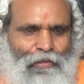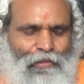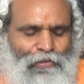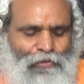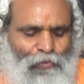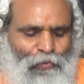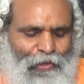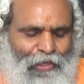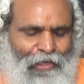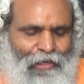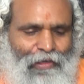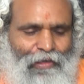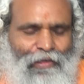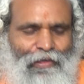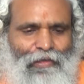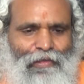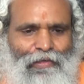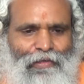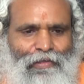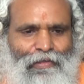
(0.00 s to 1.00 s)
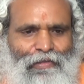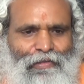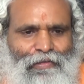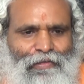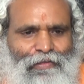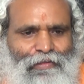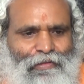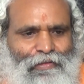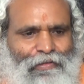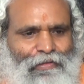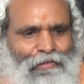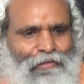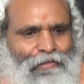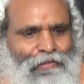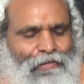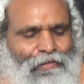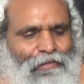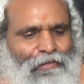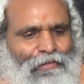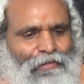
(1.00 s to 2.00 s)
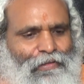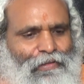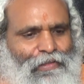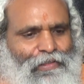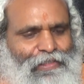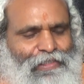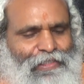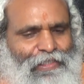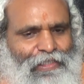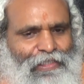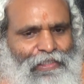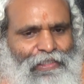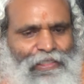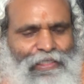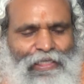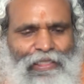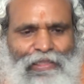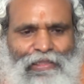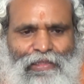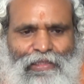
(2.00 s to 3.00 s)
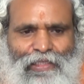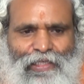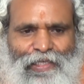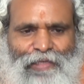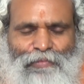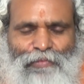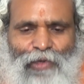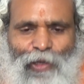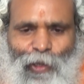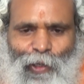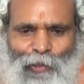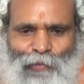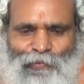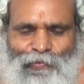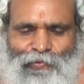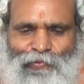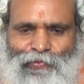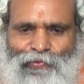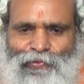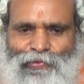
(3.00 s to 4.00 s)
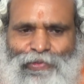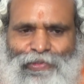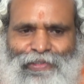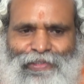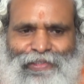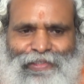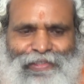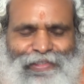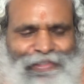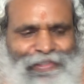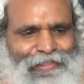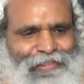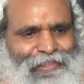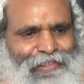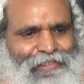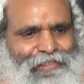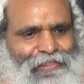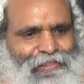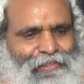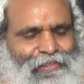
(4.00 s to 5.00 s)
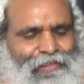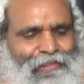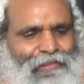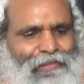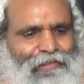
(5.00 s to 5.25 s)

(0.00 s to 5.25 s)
So when the central theme of this